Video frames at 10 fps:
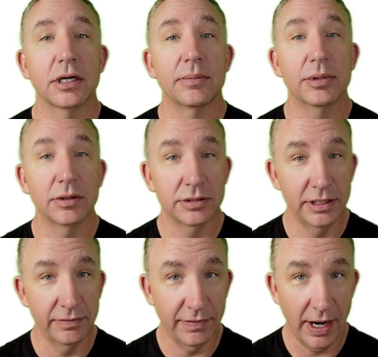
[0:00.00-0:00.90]
our
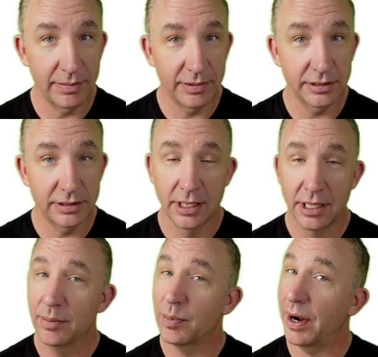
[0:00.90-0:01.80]
protein fibers,
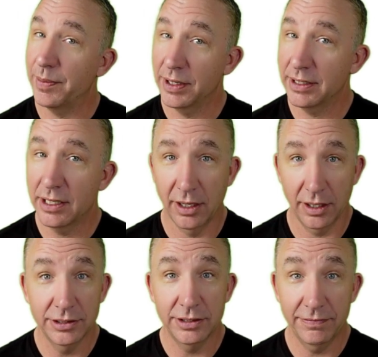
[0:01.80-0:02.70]
primarily
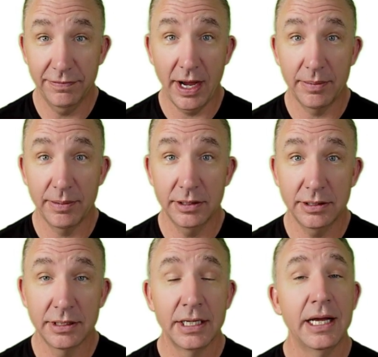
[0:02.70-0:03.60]
collagen
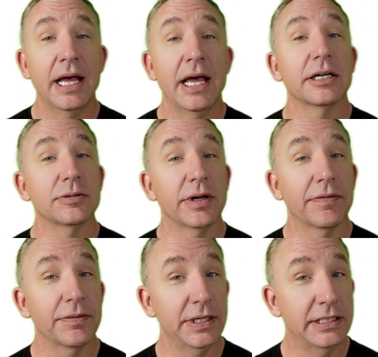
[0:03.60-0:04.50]
fibers, because we
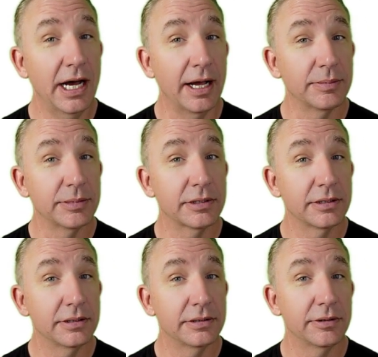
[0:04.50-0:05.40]
have three
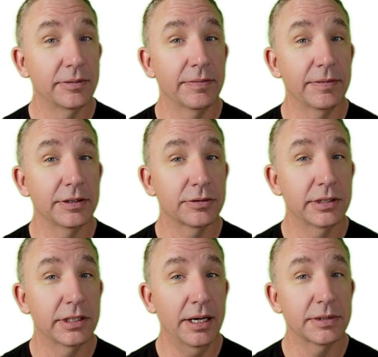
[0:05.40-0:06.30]
types. You remember those three
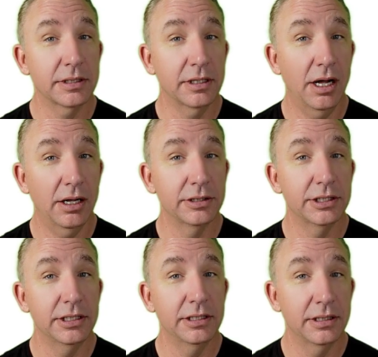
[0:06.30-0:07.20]
types?
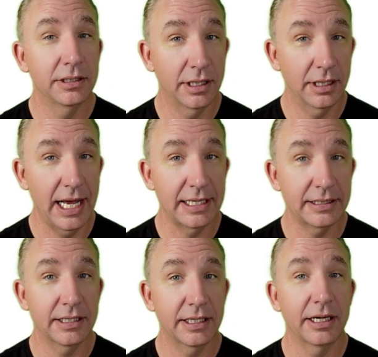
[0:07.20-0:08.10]
Collagen,
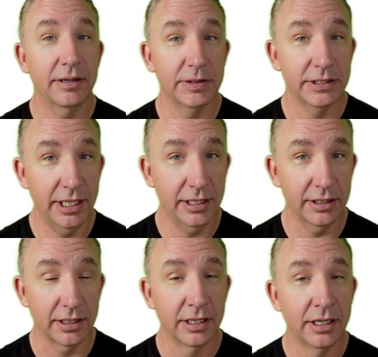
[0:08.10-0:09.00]
elastic, and
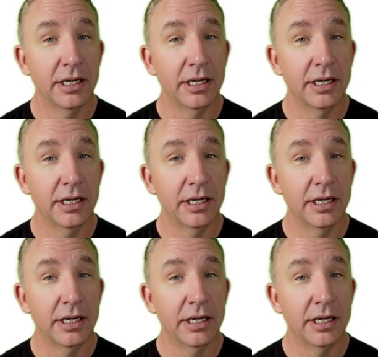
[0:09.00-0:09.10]
reticular.